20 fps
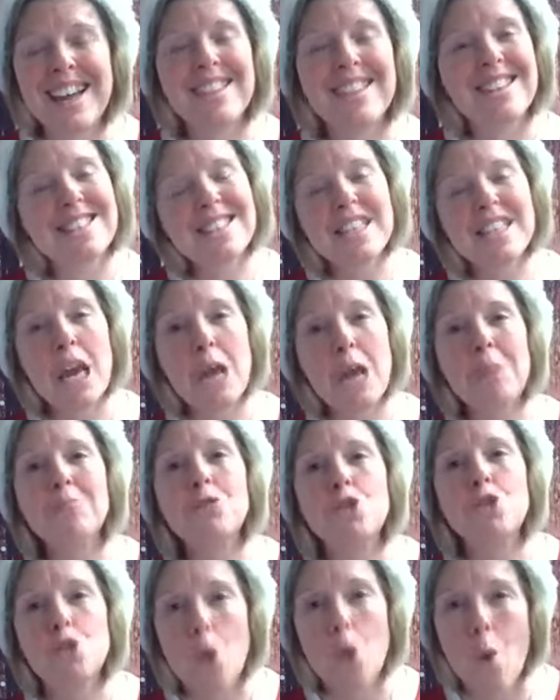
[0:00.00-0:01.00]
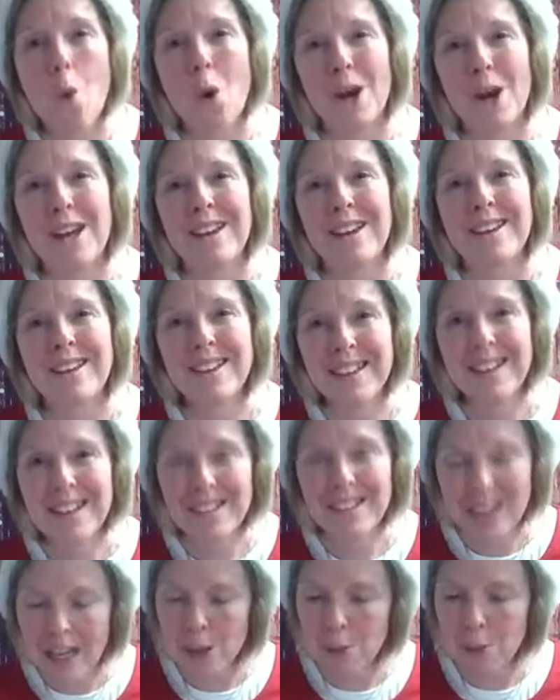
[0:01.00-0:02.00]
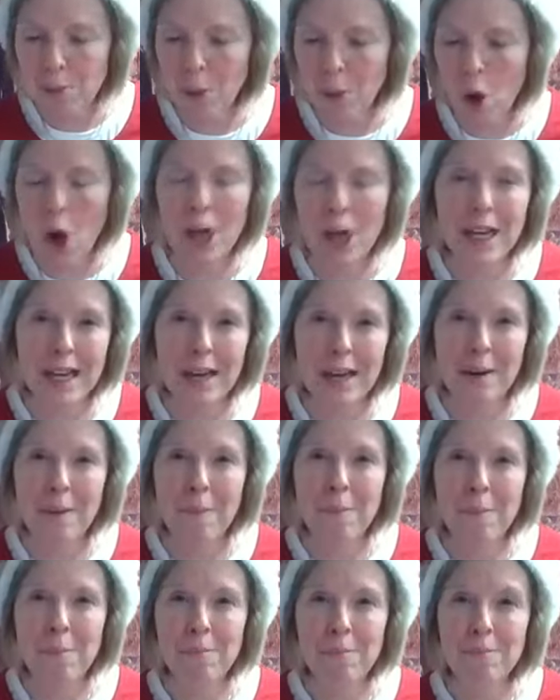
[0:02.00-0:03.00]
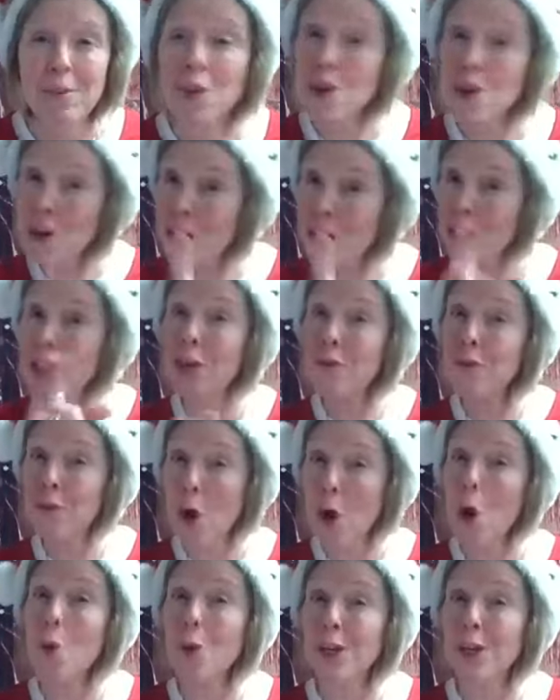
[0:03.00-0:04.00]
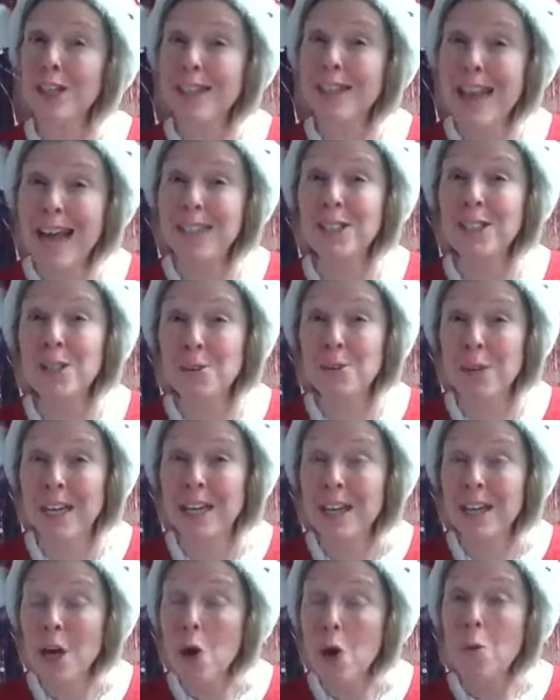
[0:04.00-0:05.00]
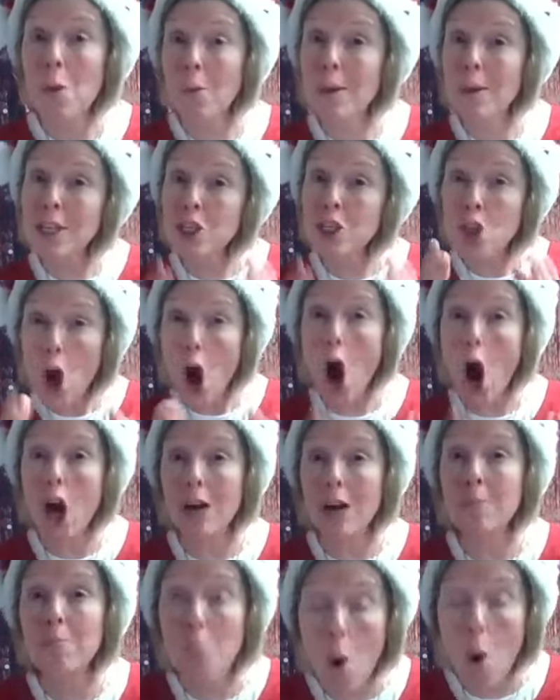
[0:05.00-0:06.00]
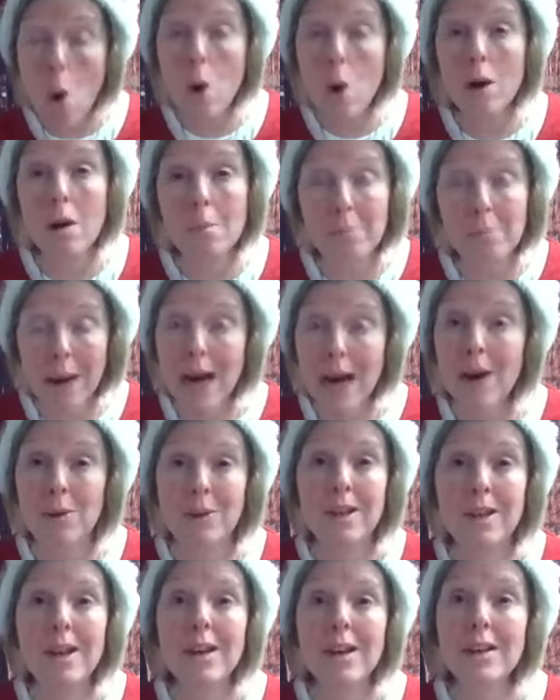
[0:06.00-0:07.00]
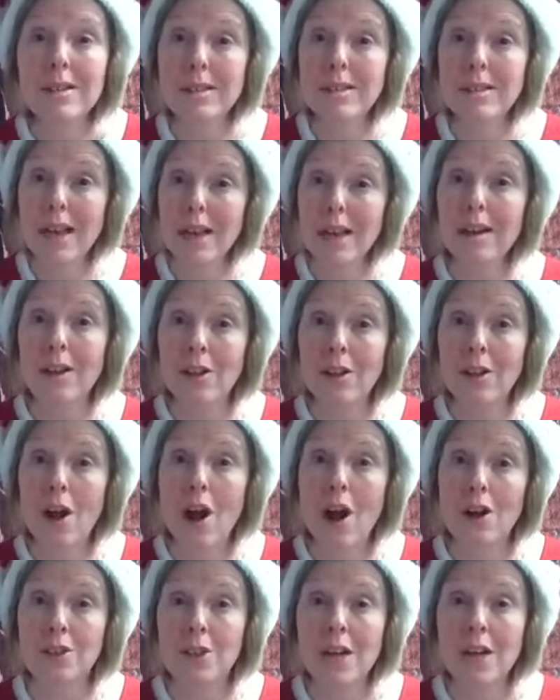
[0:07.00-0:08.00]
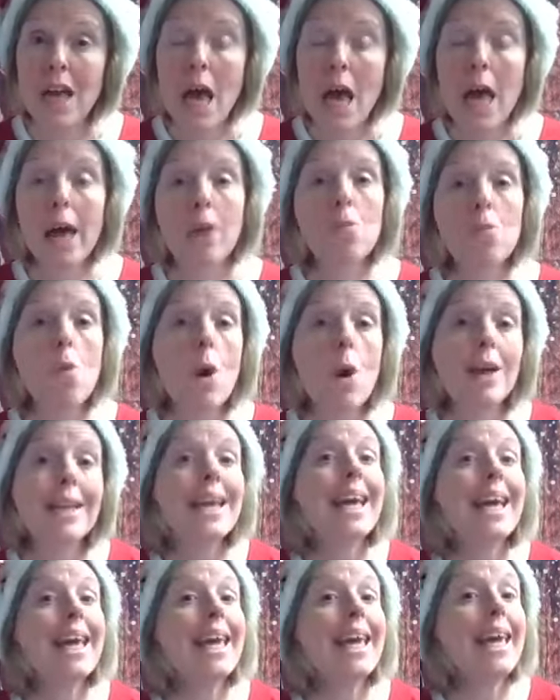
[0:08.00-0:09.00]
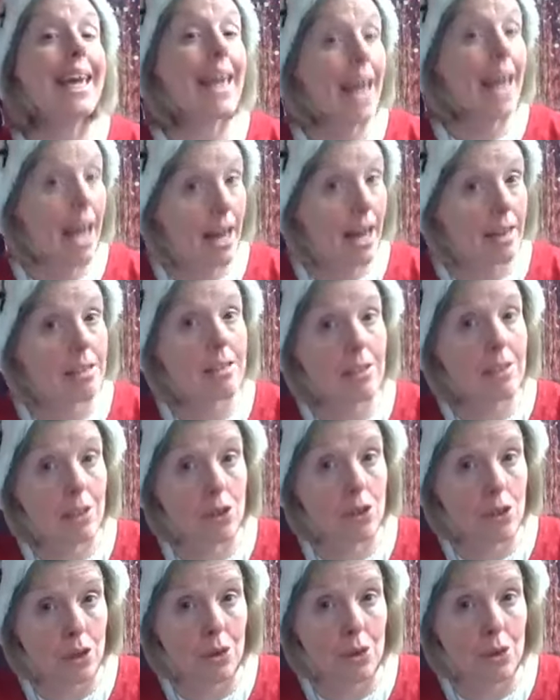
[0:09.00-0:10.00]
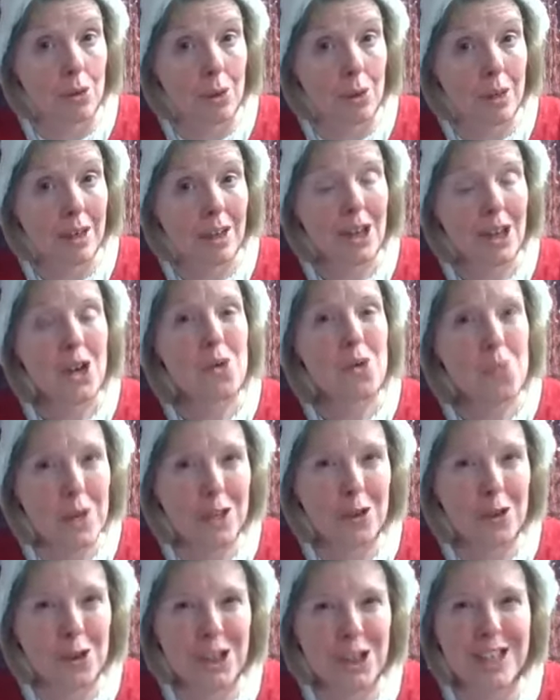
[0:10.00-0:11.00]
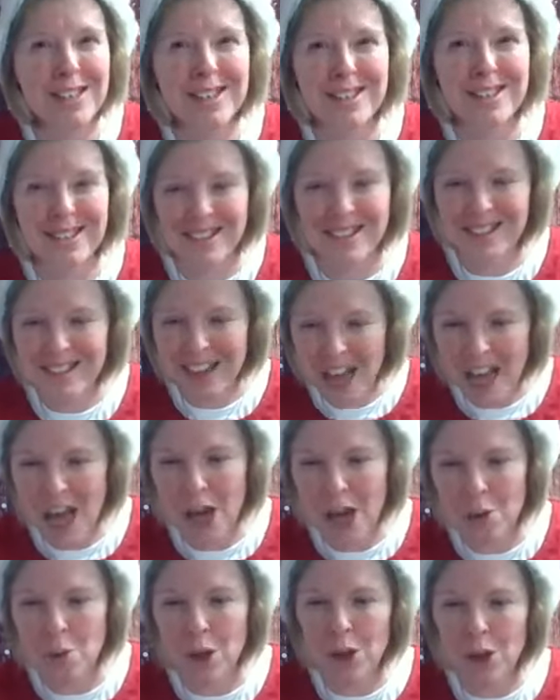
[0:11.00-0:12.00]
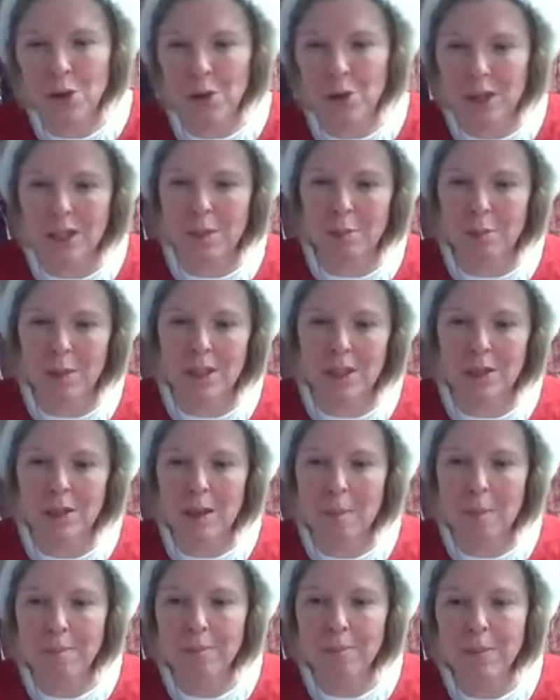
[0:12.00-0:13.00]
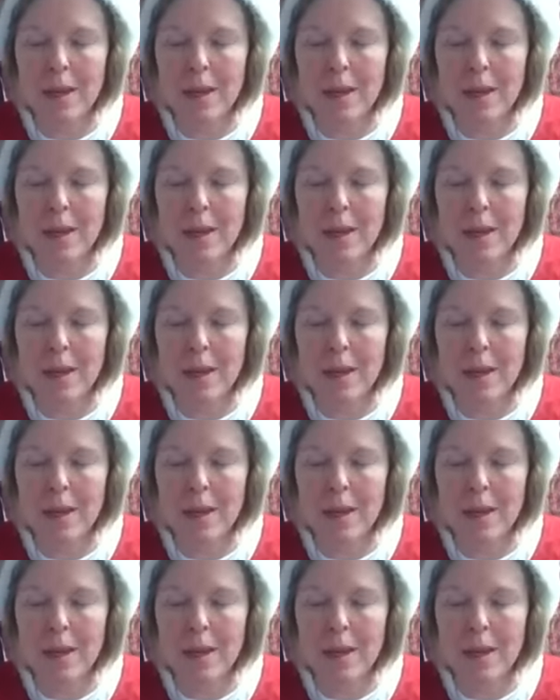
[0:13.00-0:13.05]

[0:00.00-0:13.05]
and the same joy that's brought in. You can look forward to next week when we talk more about Santa Claus and what he has to do with Jesus and with Christmas.